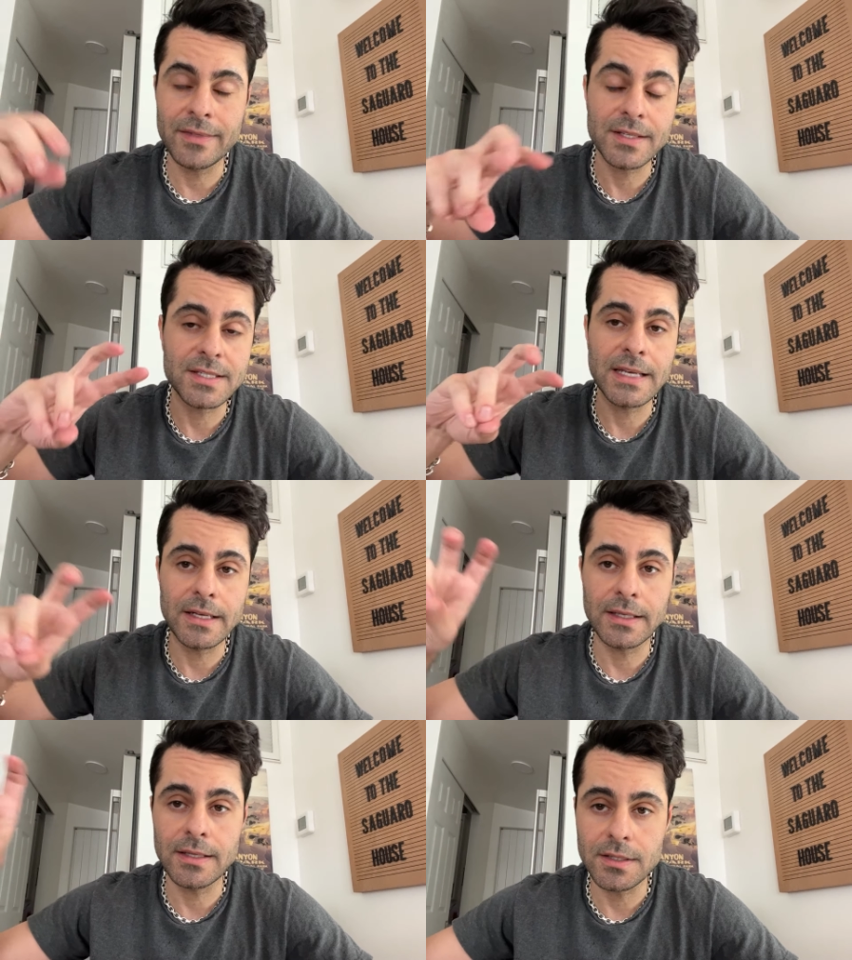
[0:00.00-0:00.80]
the state
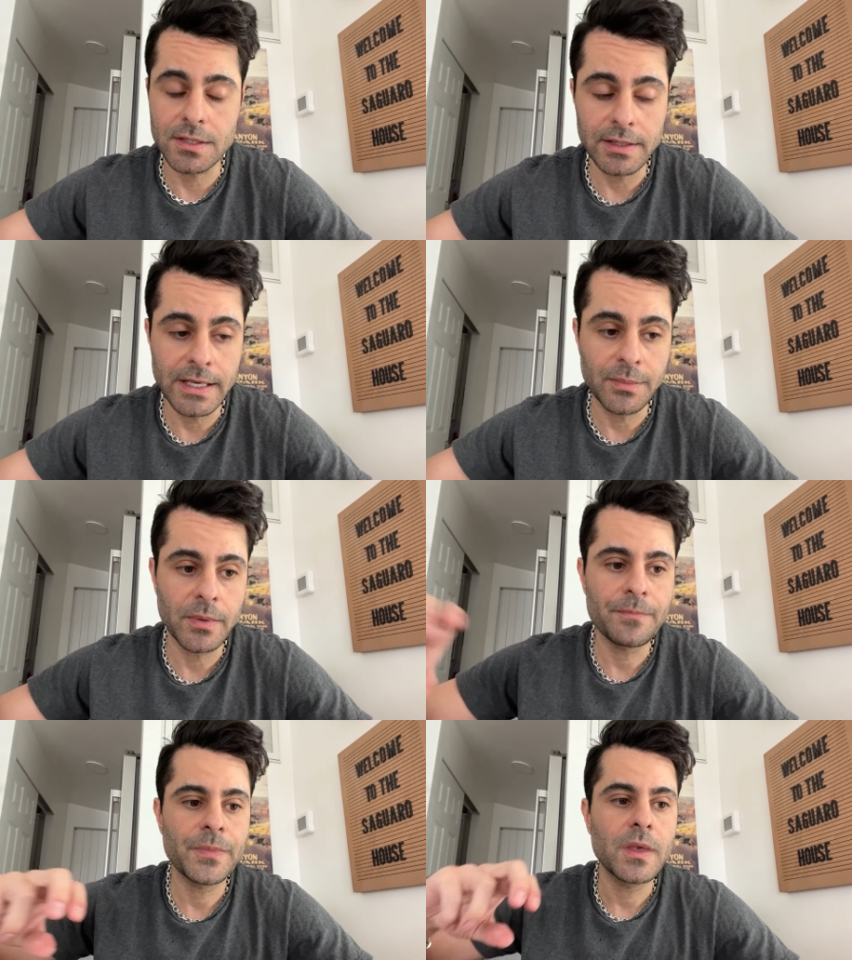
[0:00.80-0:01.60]
akin to sleep,
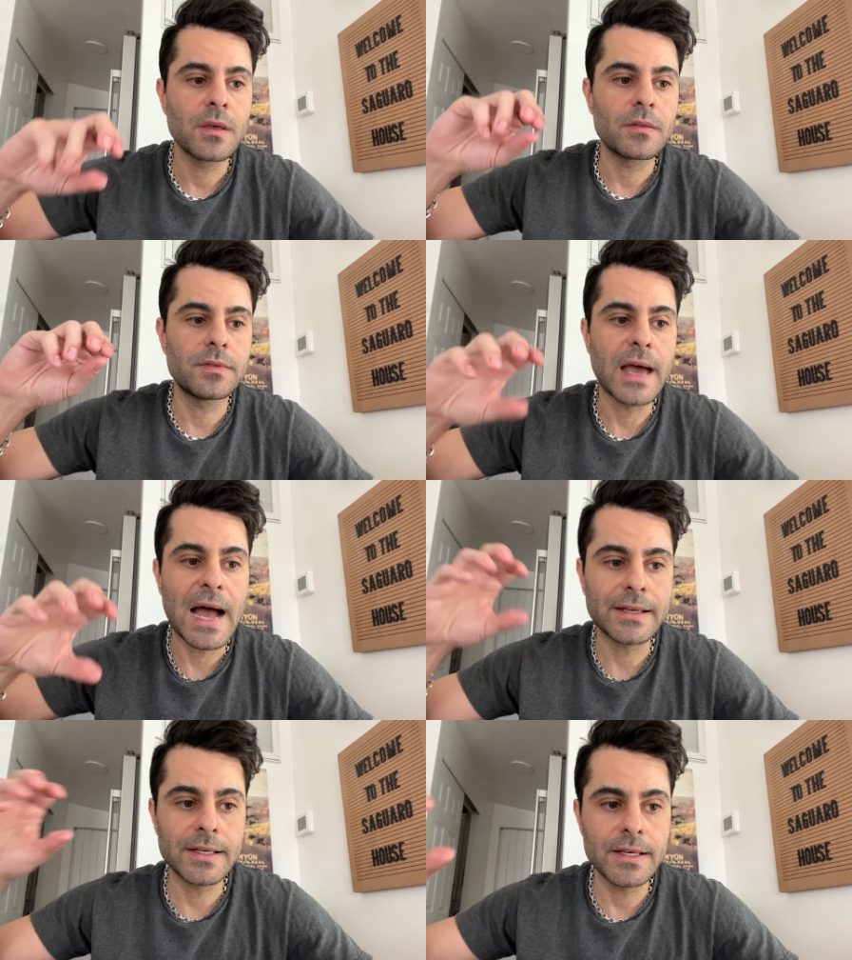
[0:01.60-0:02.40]

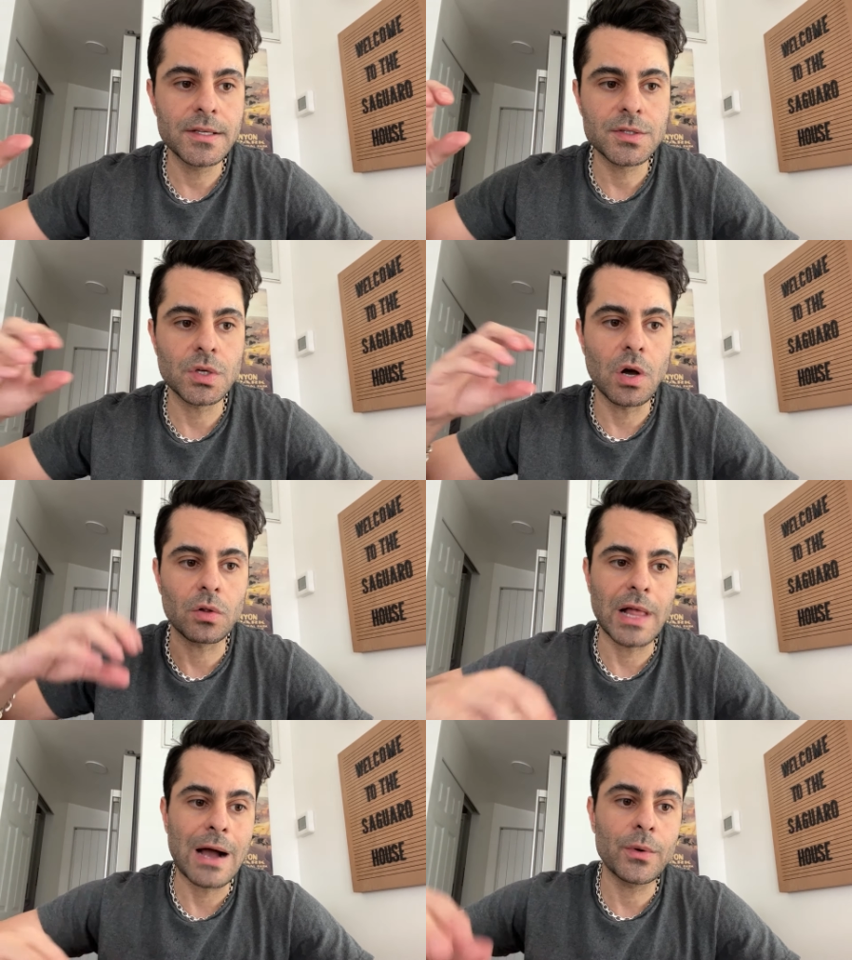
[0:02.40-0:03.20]
that is
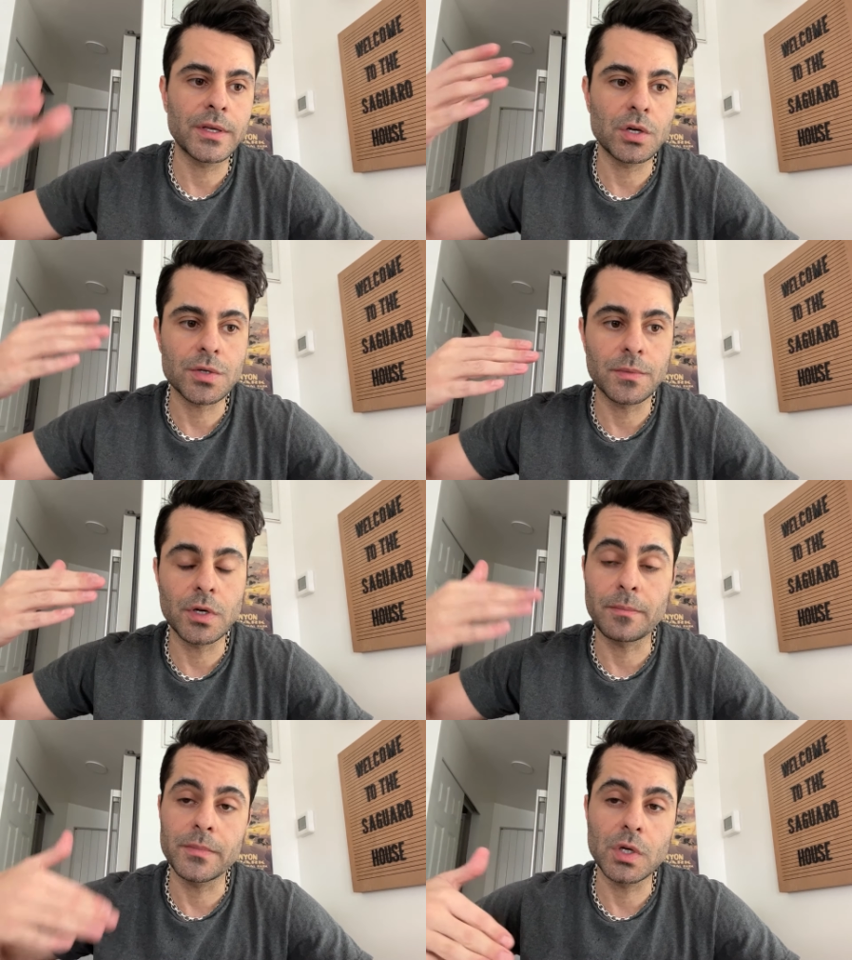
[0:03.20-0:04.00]
allowing your,
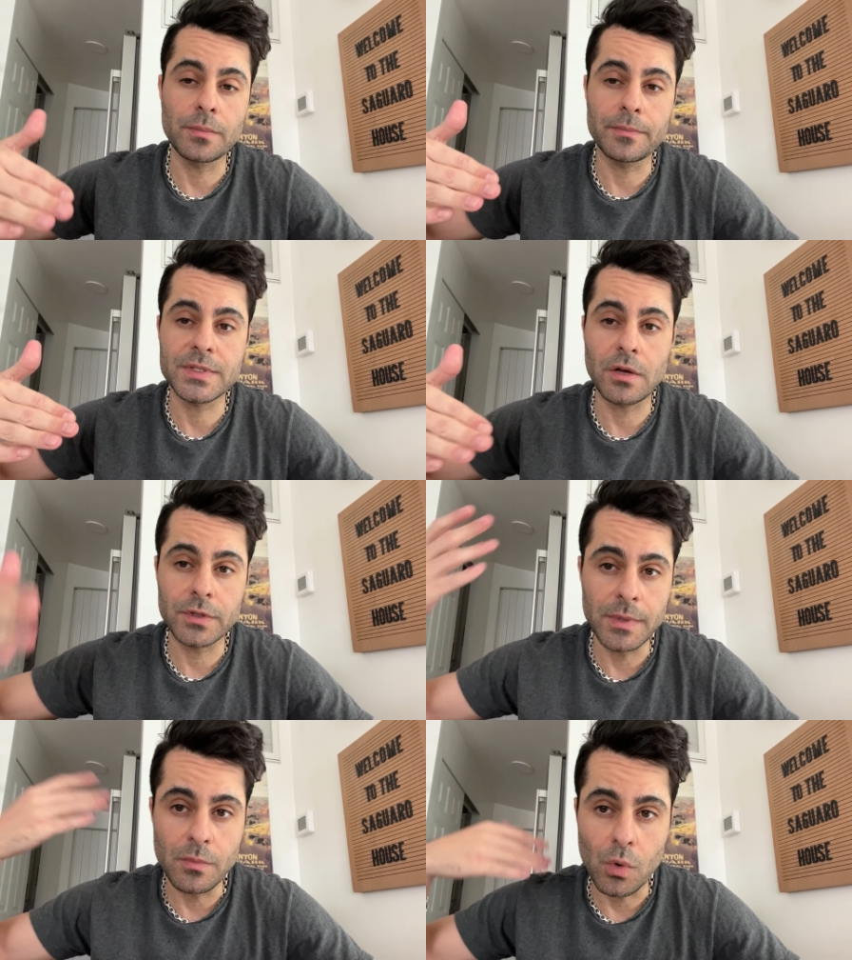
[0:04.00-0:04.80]
your, yourself
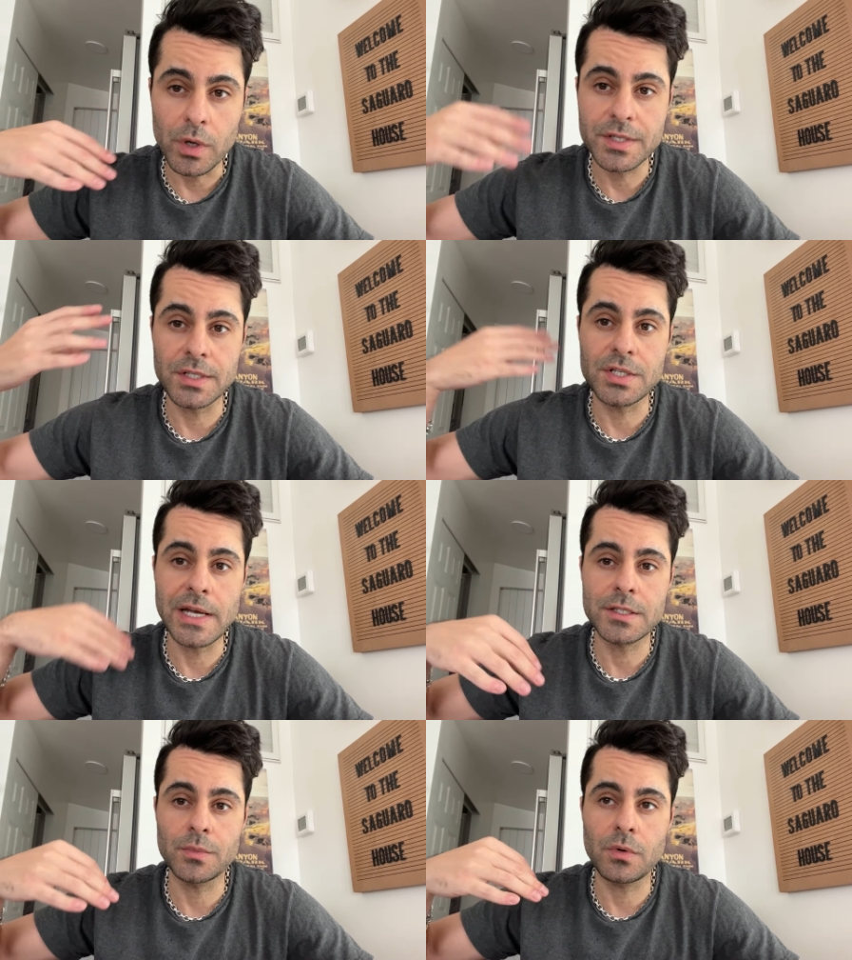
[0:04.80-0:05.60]
to be more
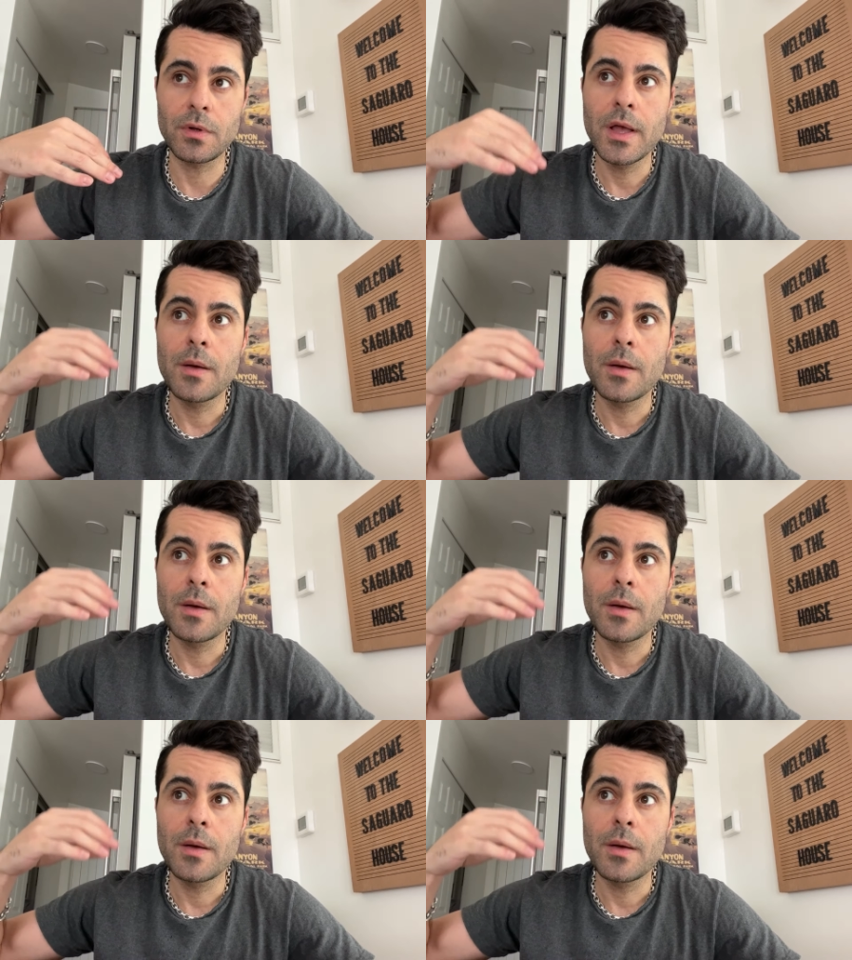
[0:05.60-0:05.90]
suggestible.